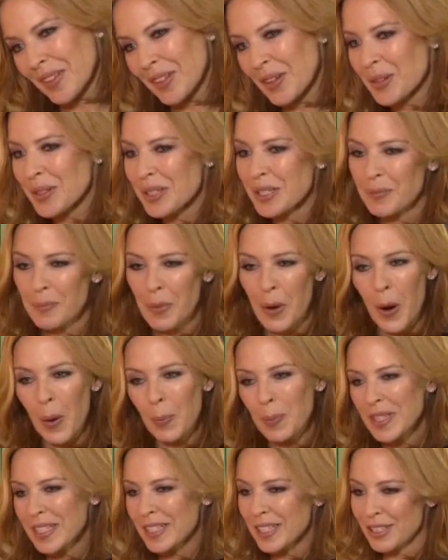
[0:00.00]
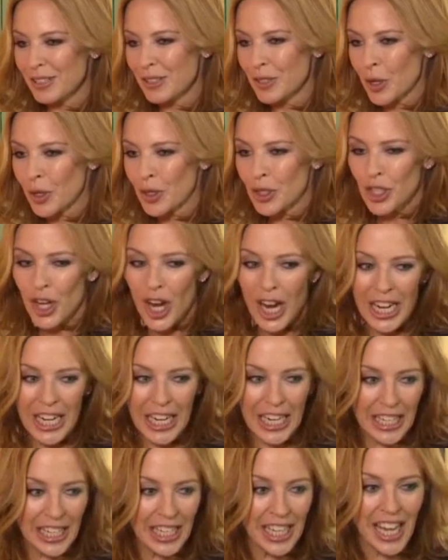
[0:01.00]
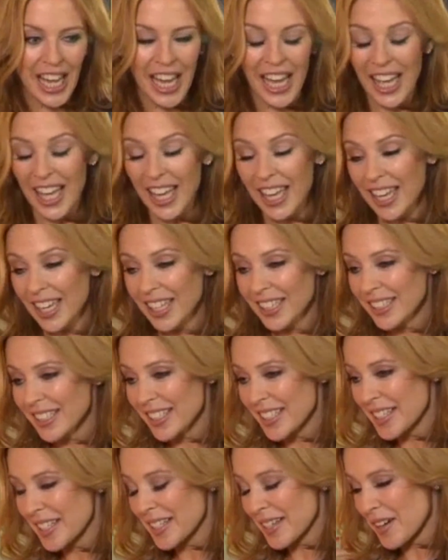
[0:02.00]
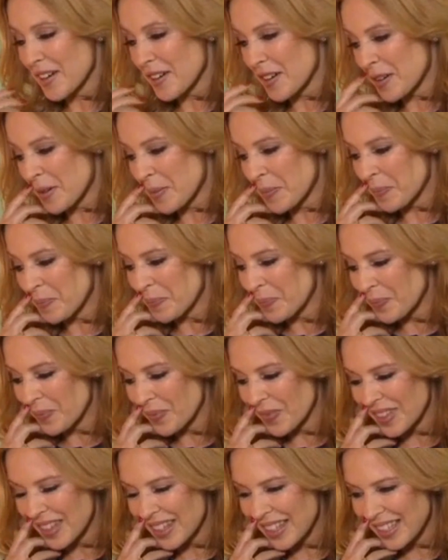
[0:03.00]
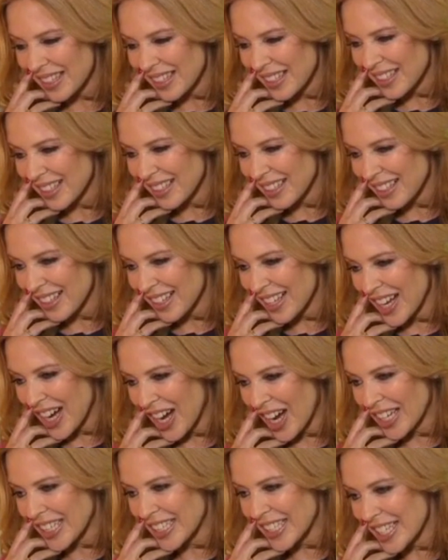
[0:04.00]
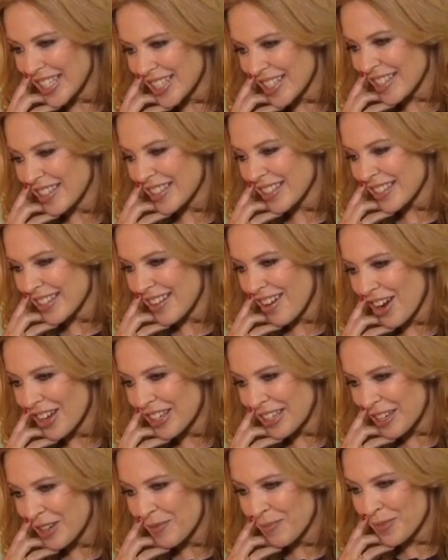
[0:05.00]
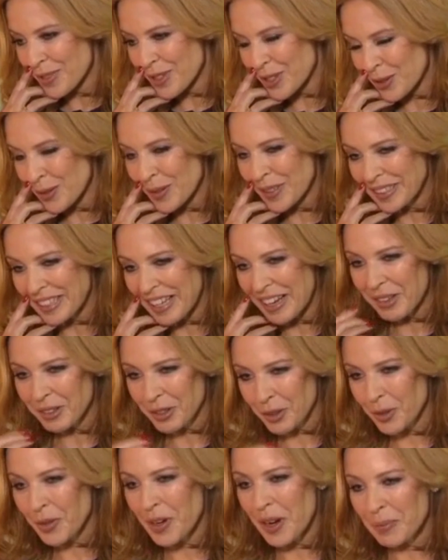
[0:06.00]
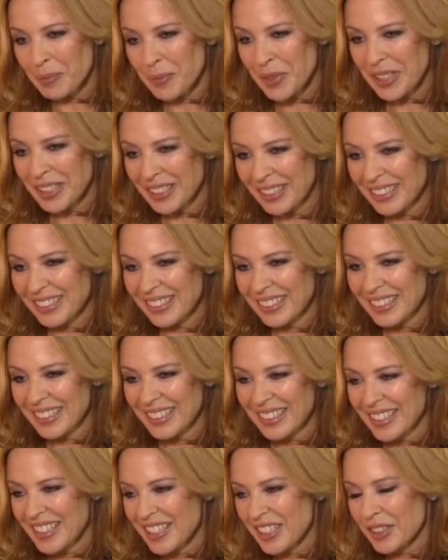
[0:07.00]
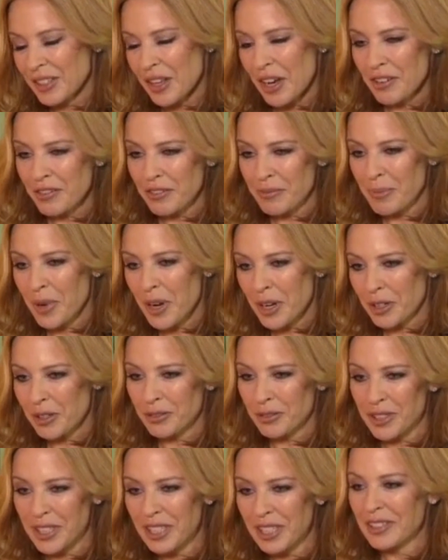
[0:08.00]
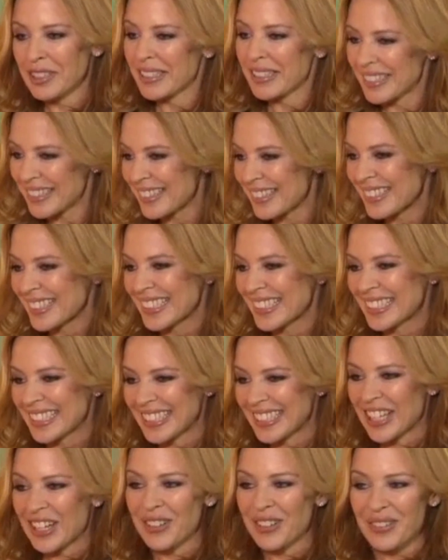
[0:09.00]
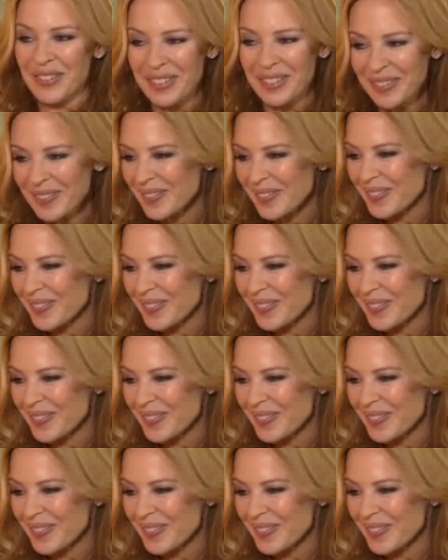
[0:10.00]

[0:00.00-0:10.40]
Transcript: Because it's pop, it's disco, shiny, and um, I guess I keep doing that throughout my life and my career is kind of